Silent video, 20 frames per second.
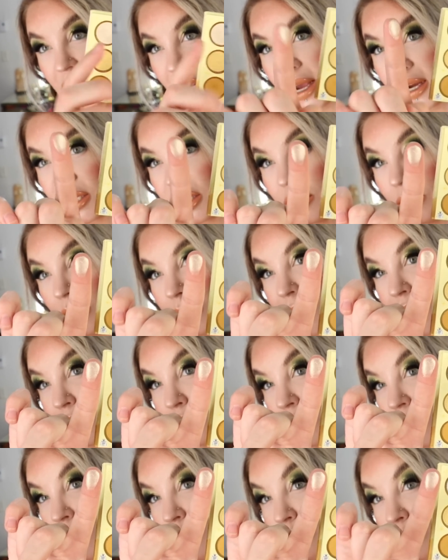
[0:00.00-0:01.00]
It actually would be a
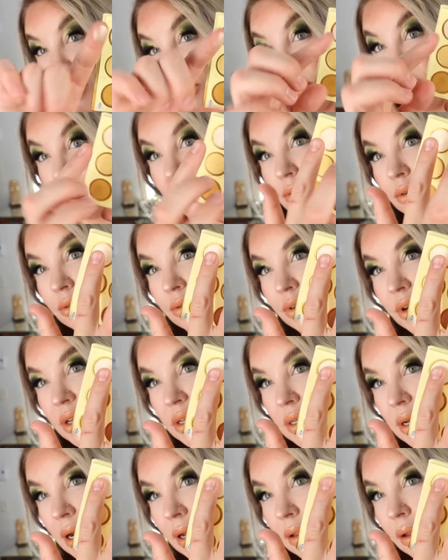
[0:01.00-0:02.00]
really beautiful
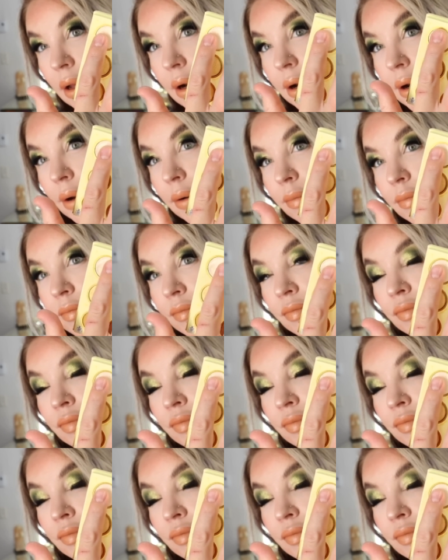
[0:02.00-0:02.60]
face highlighter.